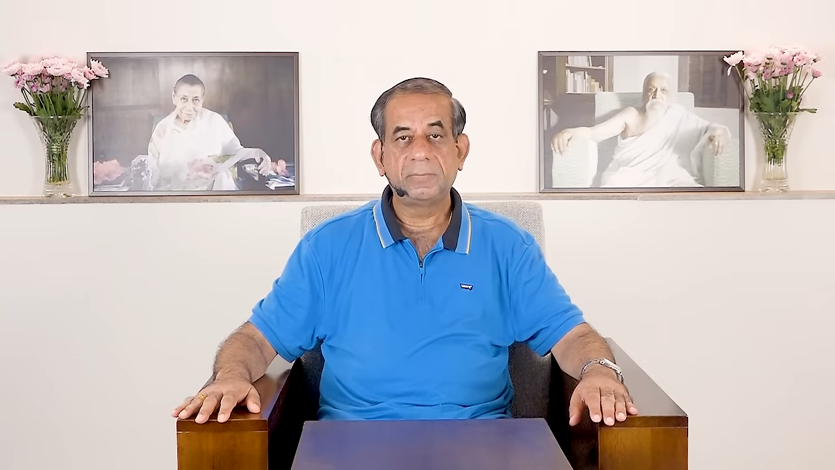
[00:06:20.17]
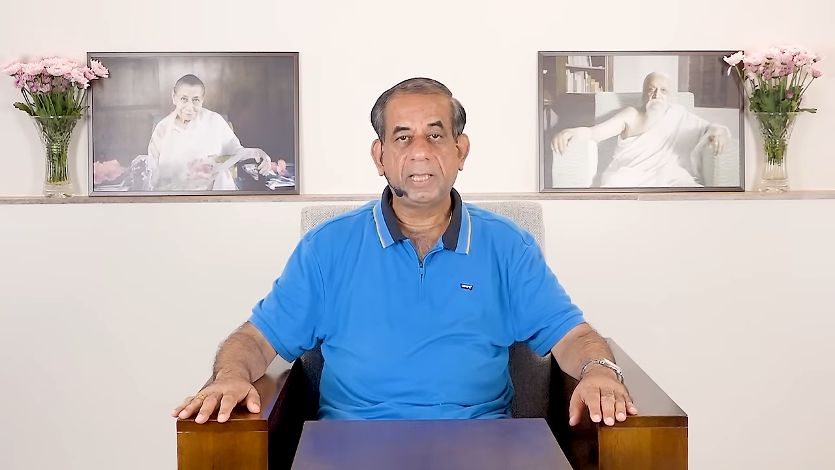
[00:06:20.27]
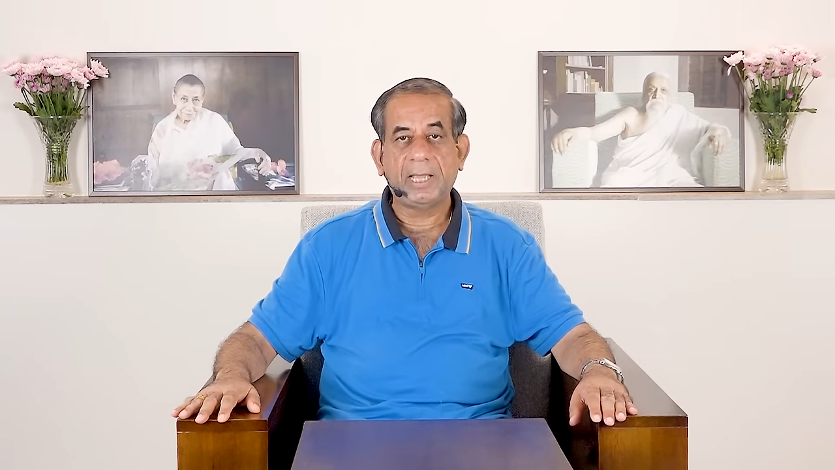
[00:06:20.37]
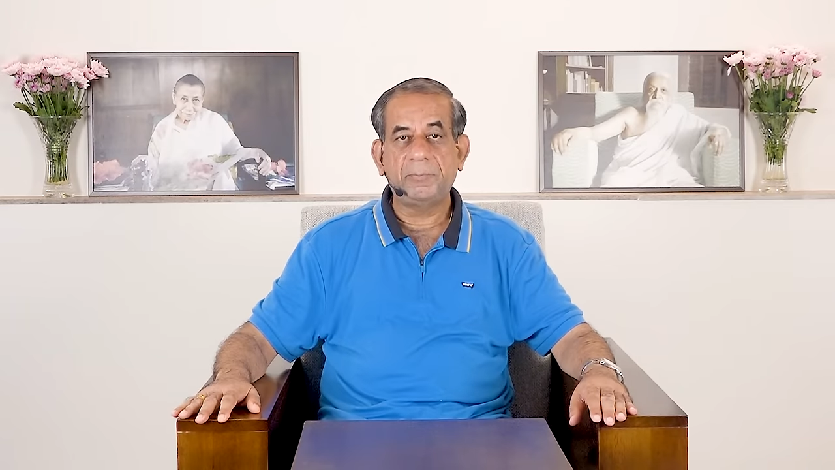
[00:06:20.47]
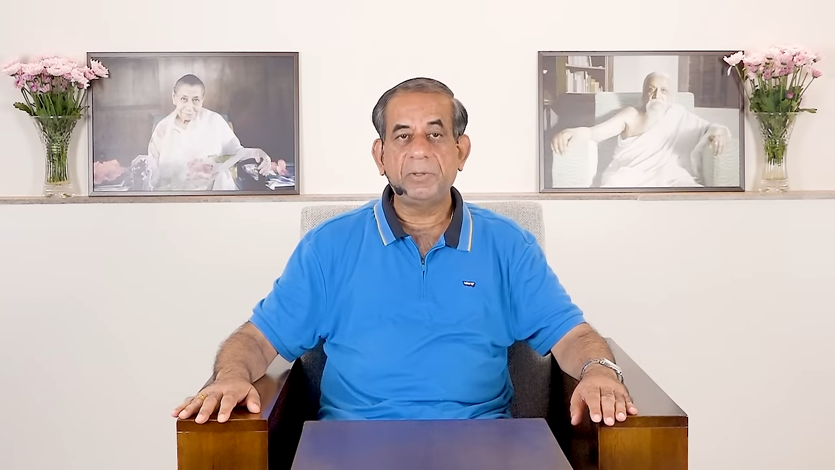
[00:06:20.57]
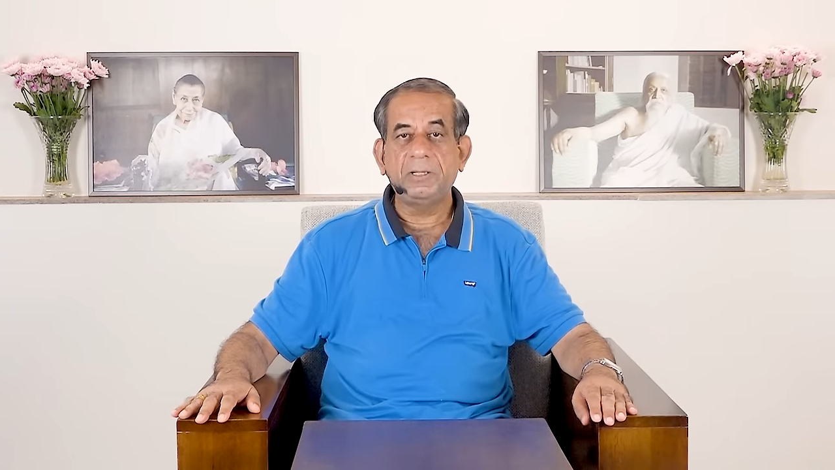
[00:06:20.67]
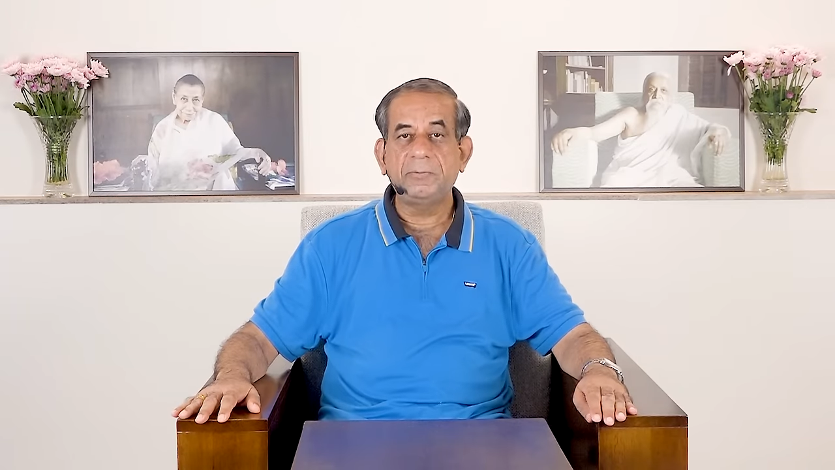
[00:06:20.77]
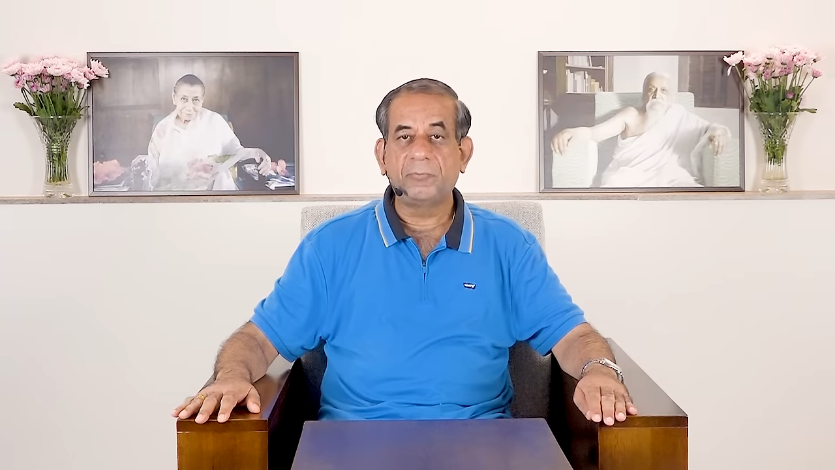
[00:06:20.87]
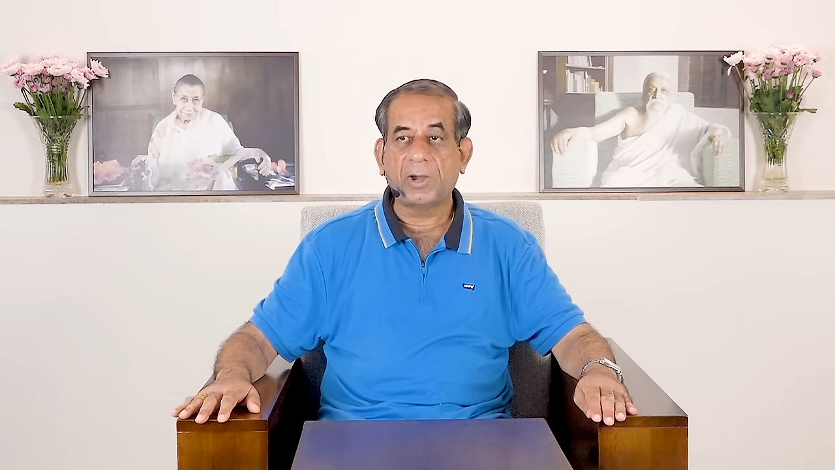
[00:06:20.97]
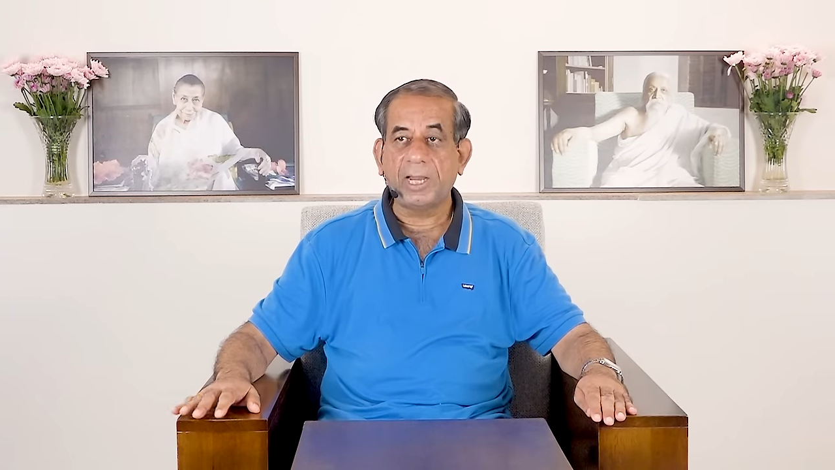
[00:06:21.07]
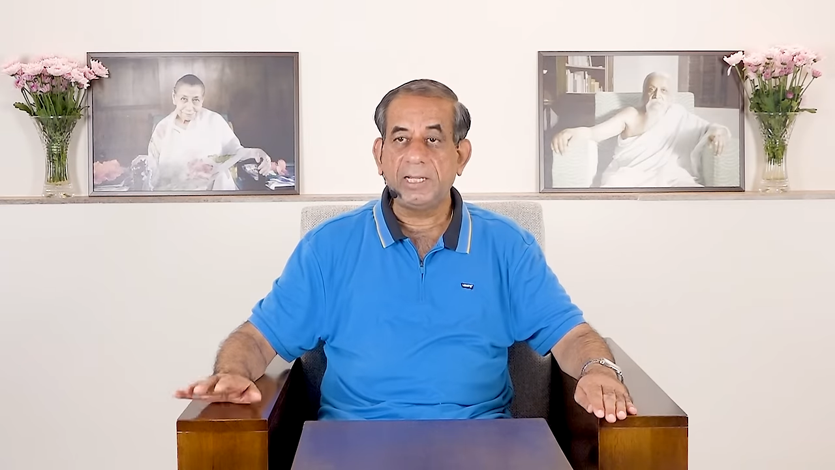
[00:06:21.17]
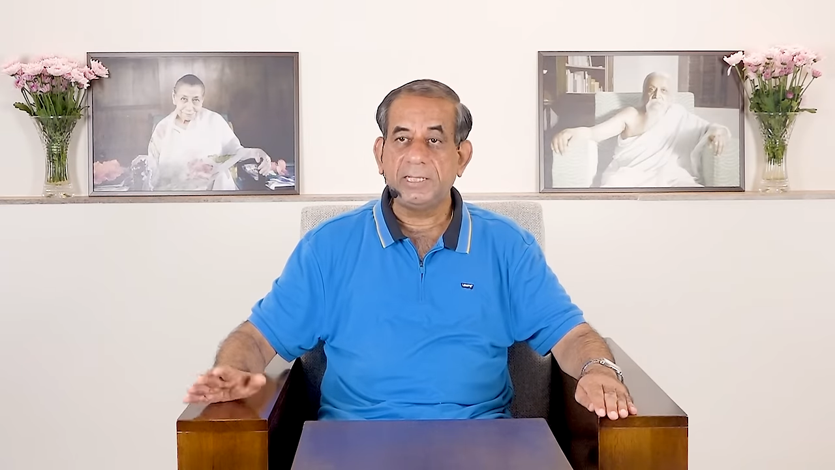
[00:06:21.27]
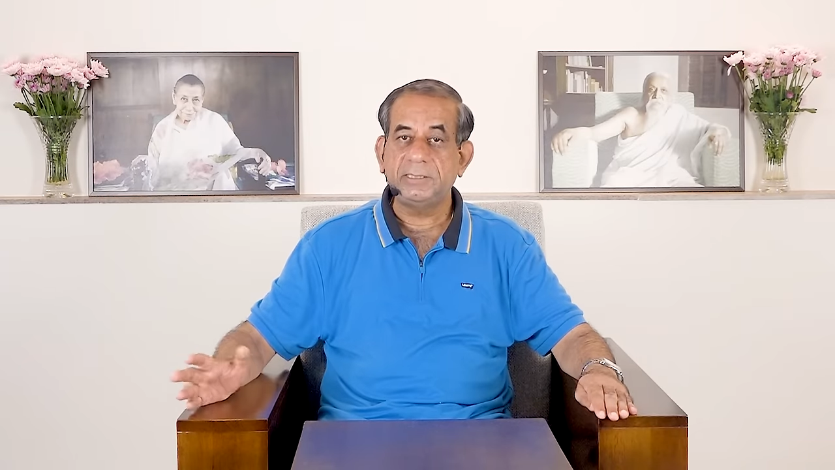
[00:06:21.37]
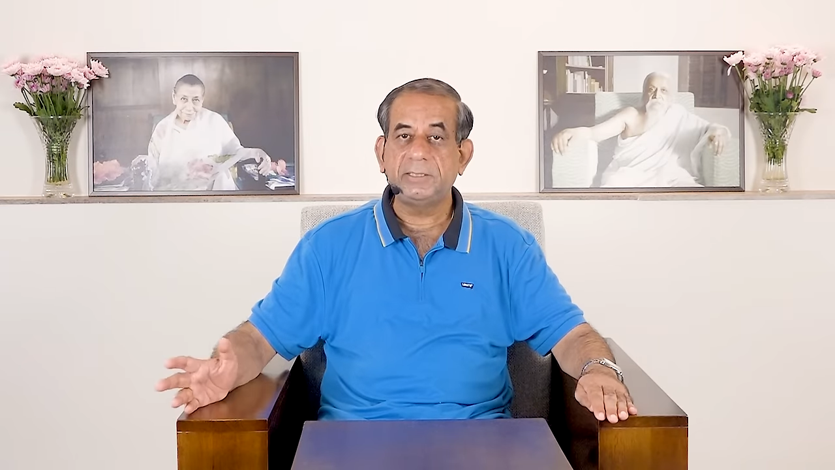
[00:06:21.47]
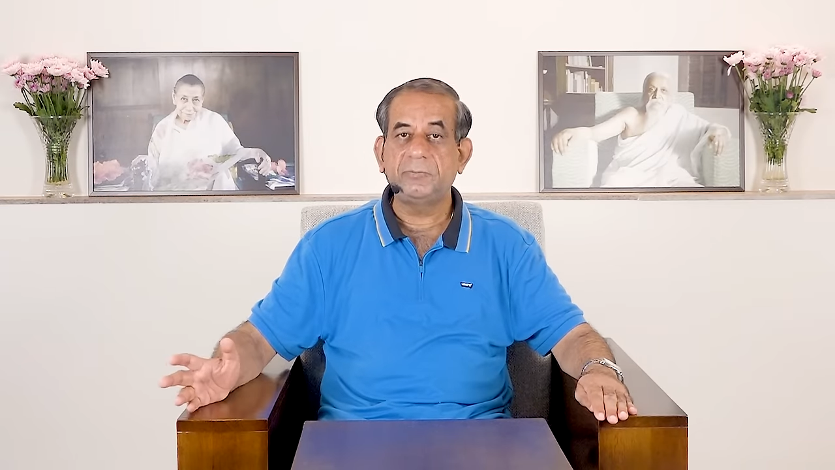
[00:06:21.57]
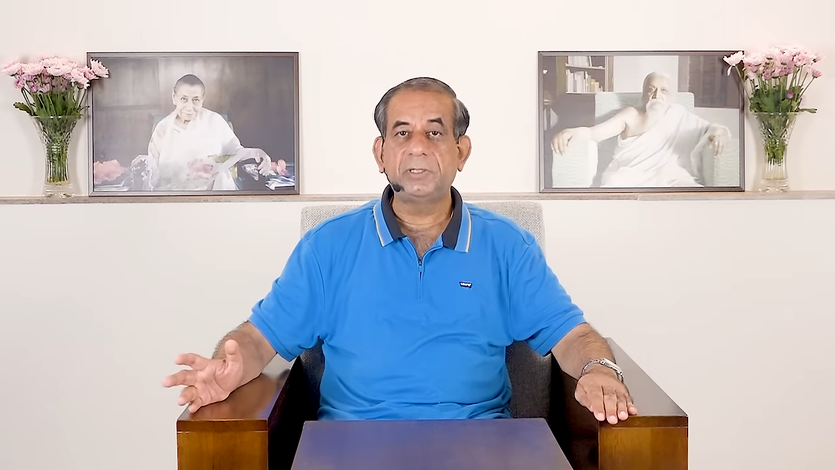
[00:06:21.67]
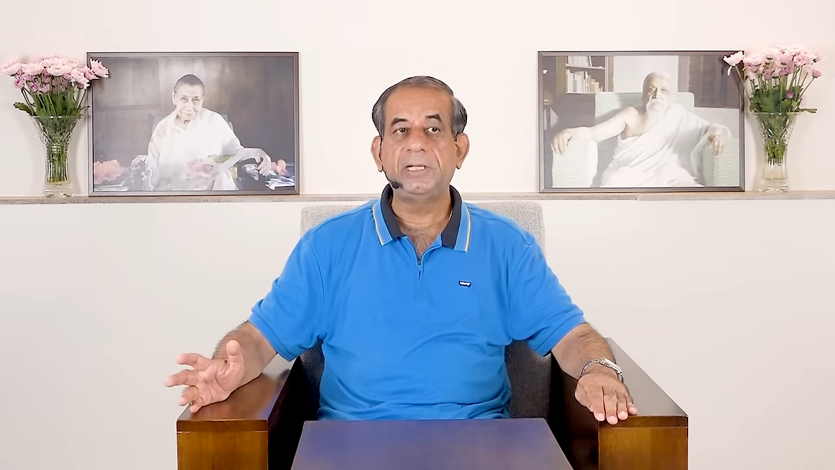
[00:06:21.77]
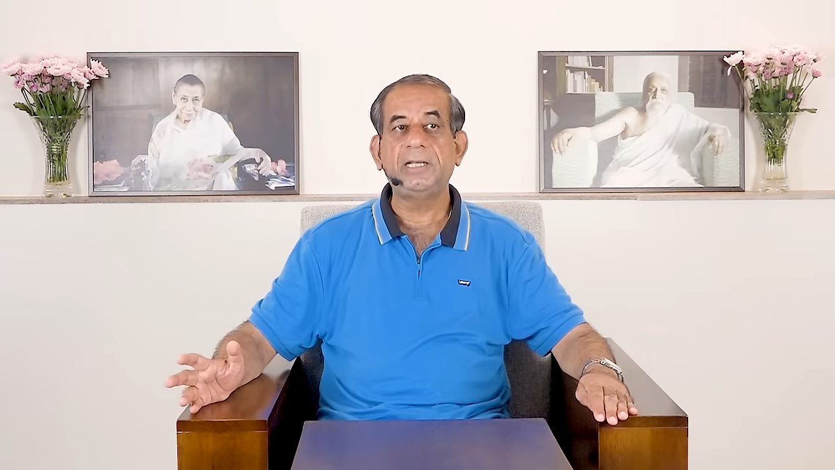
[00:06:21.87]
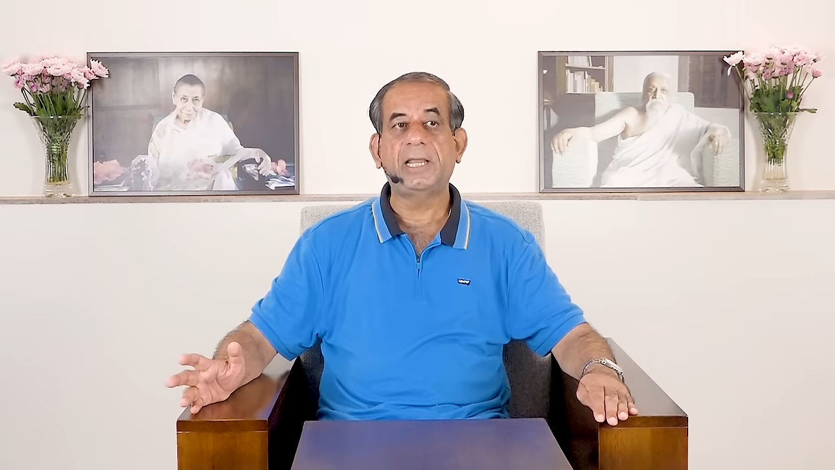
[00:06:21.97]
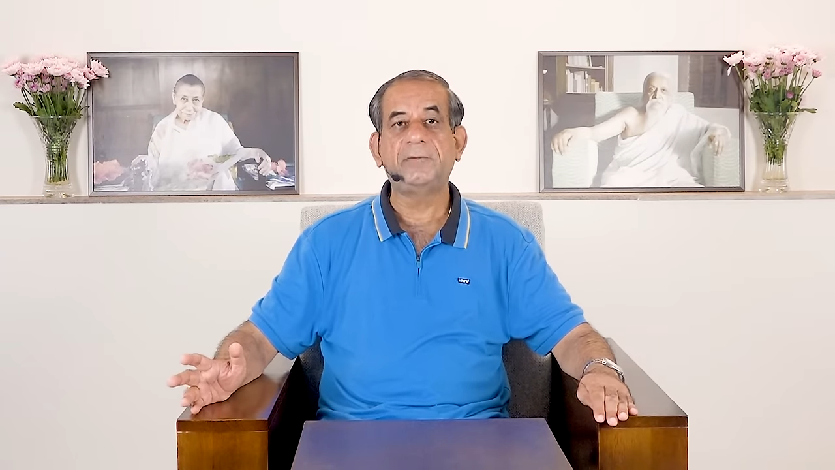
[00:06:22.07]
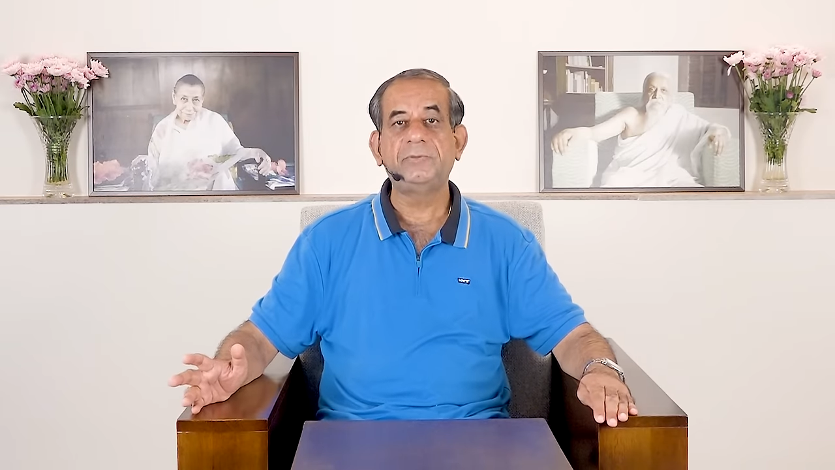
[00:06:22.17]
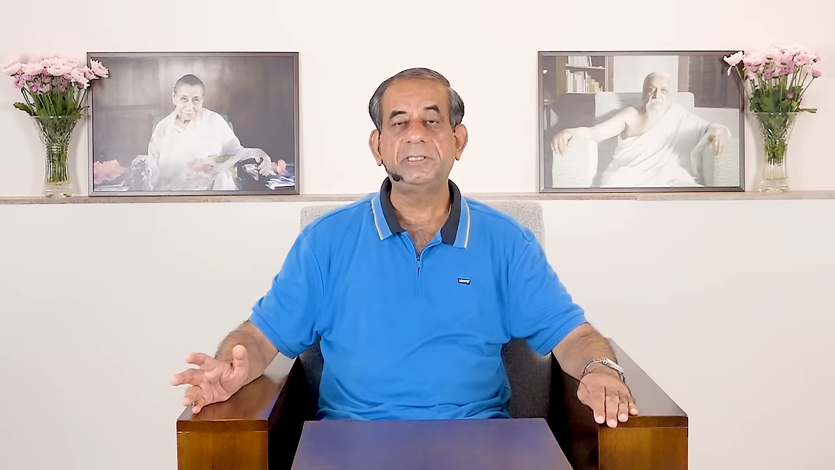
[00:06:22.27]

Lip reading: happen while he's in worldly life.